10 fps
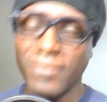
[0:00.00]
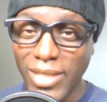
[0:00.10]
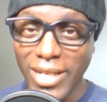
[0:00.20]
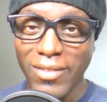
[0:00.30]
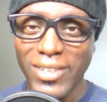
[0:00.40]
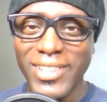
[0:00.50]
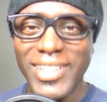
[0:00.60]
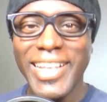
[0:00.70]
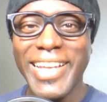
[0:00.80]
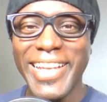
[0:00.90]

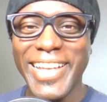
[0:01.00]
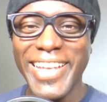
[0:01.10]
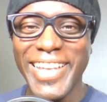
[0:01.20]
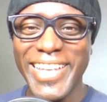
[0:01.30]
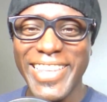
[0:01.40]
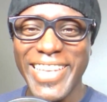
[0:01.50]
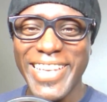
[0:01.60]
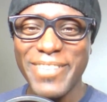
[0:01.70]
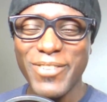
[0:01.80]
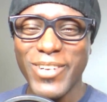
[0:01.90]
Whatever.
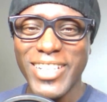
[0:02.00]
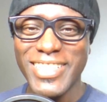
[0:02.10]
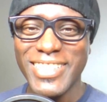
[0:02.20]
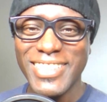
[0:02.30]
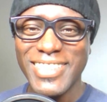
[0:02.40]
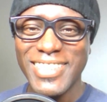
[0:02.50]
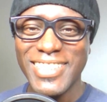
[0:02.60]
Thank you for watching.